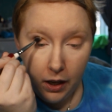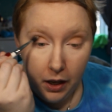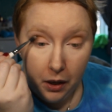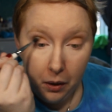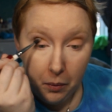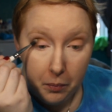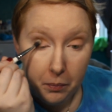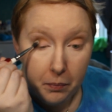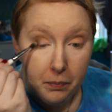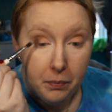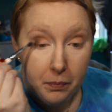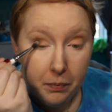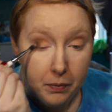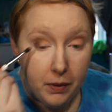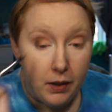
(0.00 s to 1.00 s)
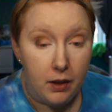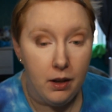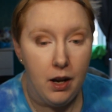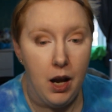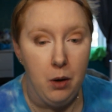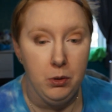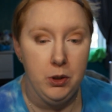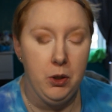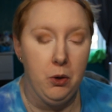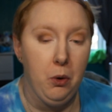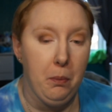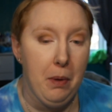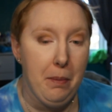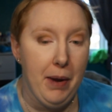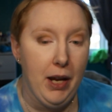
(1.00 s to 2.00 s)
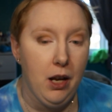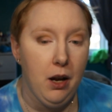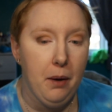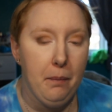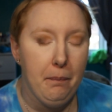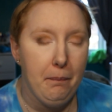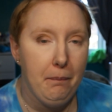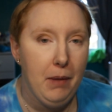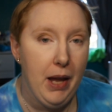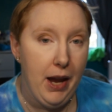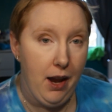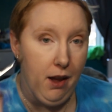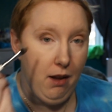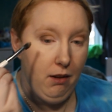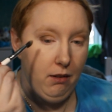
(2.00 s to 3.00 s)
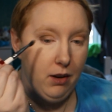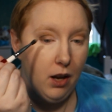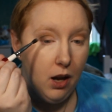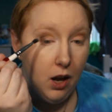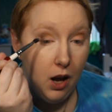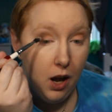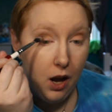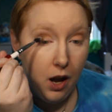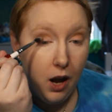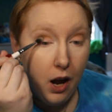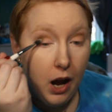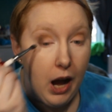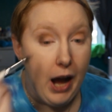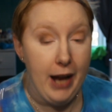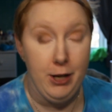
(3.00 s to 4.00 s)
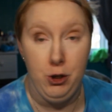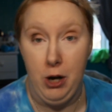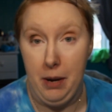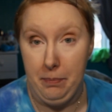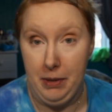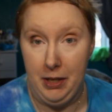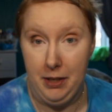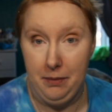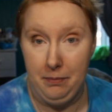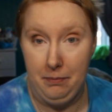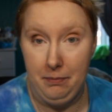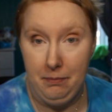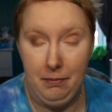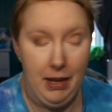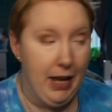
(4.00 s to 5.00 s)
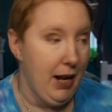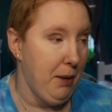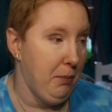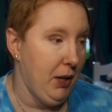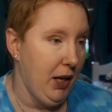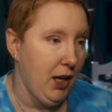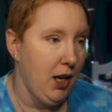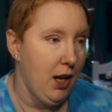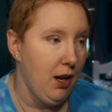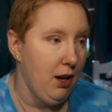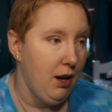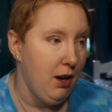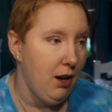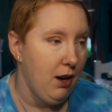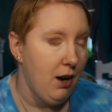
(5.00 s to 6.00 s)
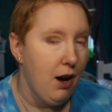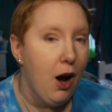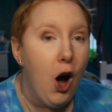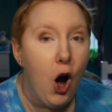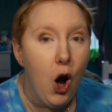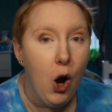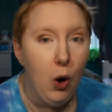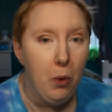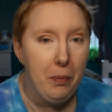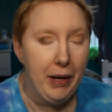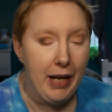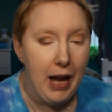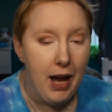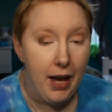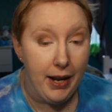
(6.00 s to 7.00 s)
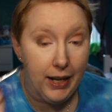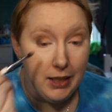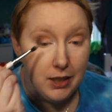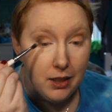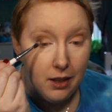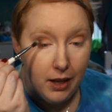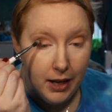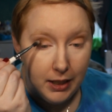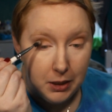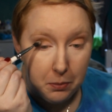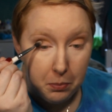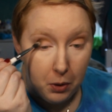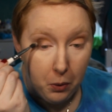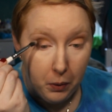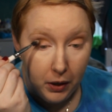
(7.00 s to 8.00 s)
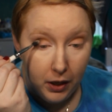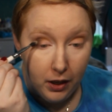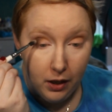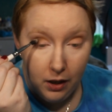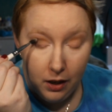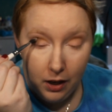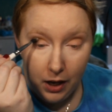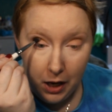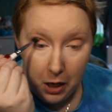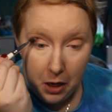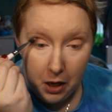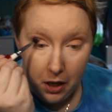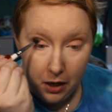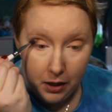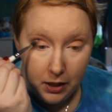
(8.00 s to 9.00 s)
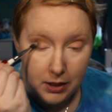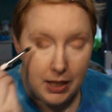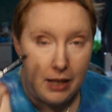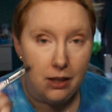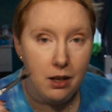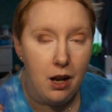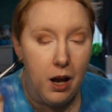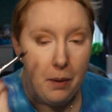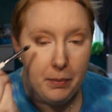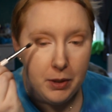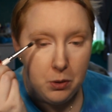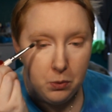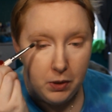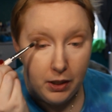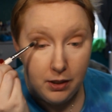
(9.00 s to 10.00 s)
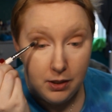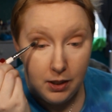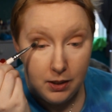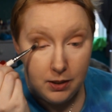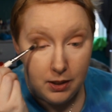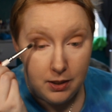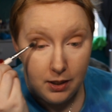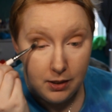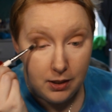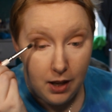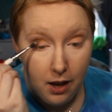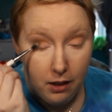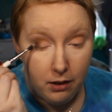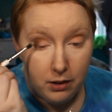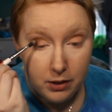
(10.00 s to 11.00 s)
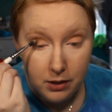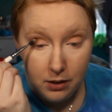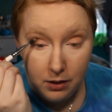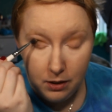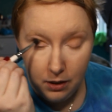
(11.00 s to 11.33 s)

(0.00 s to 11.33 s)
I was doing my makeup and I dropped it, and I'm like, oh my god, it's broken, because at the time this was like $66,